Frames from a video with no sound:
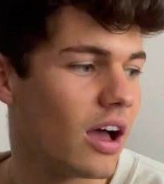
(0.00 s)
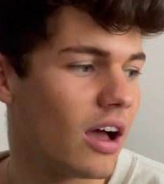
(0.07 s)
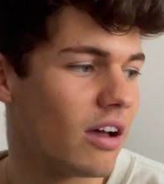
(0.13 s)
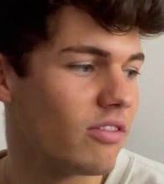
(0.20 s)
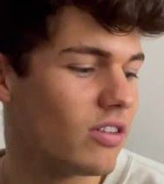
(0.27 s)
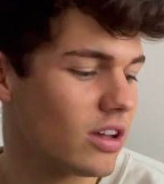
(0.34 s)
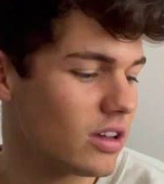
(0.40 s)
I
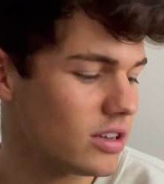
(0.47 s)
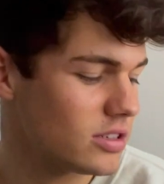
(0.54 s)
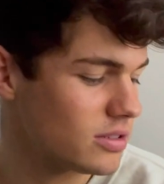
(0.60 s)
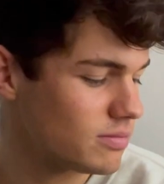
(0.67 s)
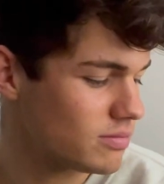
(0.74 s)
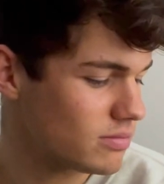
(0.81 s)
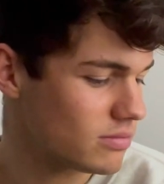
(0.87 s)
figured,
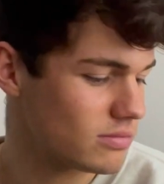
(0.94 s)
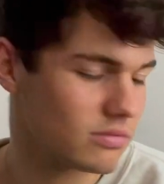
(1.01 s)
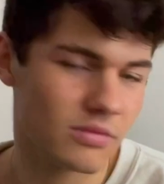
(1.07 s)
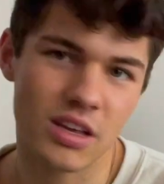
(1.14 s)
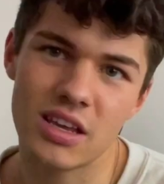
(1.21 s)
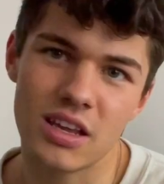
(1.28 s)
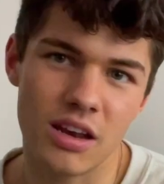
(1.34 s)

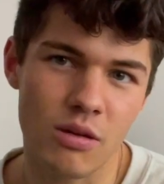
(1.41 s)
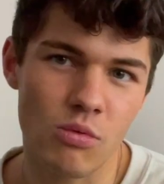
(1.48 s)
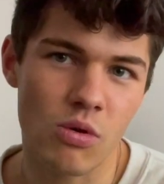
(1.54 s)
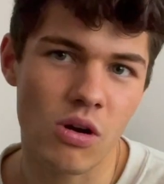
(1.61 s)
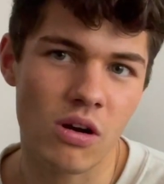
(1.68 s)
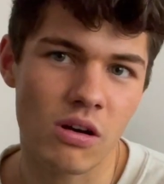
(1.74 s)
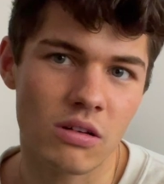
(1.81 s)
you know
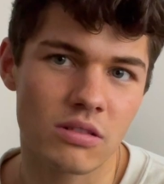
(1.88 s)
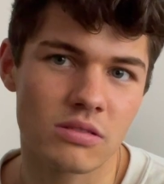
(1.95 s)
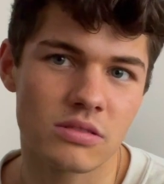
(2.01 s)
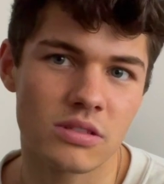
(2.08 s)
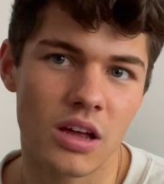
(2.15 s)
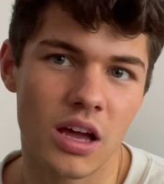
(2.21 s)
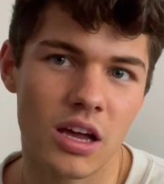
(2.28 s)
what,
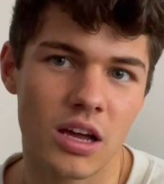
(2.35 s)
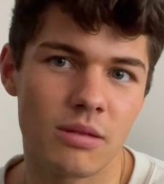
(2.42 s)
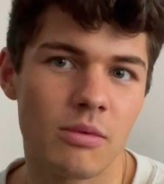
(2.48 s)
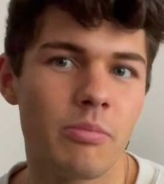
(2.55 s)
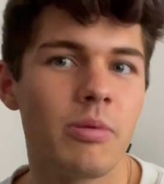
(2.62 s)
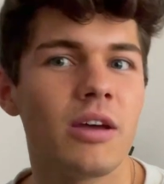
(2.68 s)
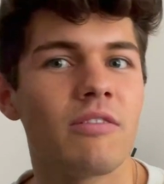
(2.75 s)
I'm
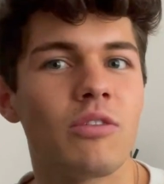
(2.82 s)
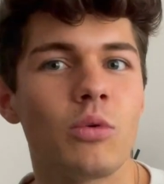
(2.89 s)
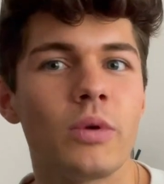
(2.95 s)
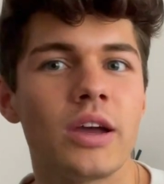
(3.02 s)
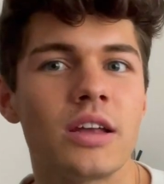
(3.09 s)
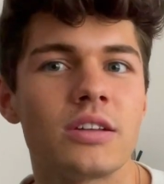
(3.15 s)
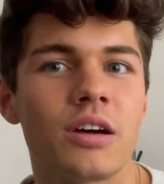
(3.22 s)
a bit of a
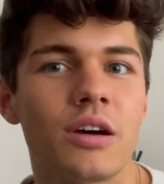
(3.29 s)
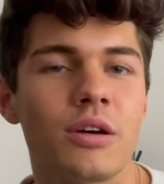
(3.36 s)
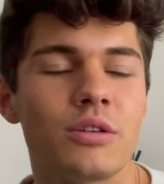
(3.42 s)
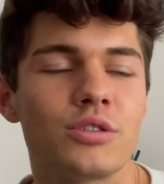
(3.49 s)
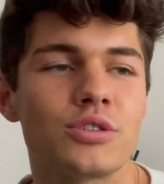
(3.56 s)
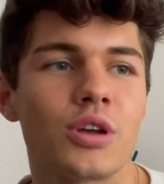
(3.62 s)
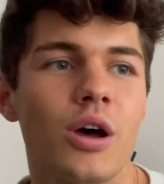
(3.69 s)

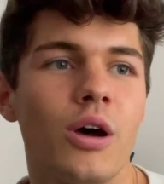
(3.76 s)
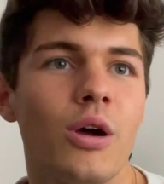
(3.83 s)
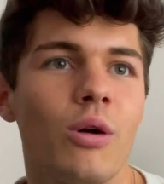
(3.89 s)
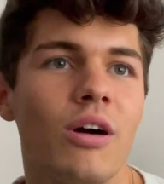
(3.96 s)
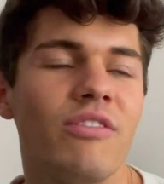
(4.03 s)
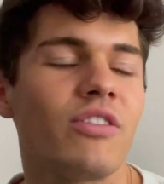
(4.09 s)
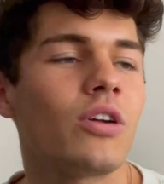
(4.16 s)
weirdo,
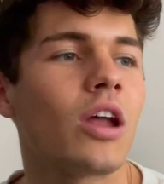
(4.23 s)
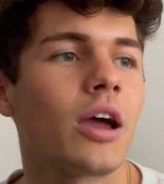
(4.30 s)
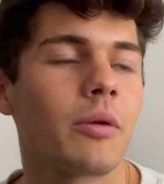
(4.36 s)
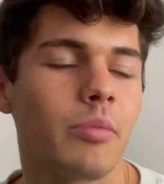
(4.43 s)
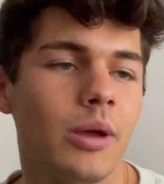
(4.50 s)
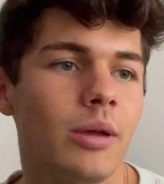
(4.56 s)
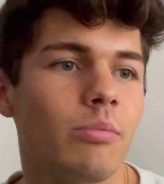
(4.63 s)
so I feel
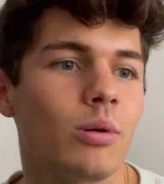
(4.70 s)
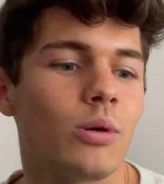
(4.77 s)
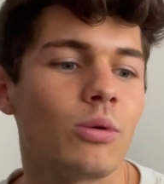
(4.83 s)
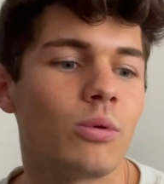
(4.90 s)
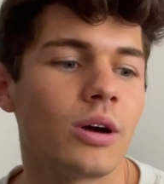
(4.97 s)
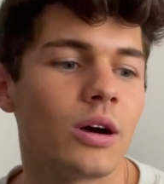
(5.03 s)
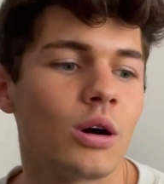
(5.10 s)
like
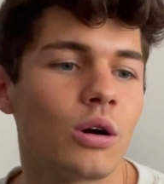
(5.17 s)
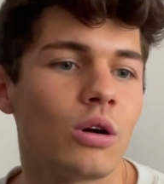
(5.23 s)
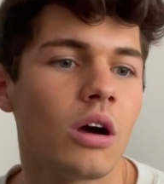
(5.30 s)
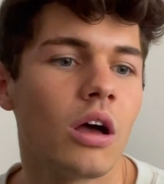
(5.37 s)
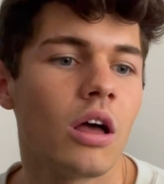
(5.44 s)
people will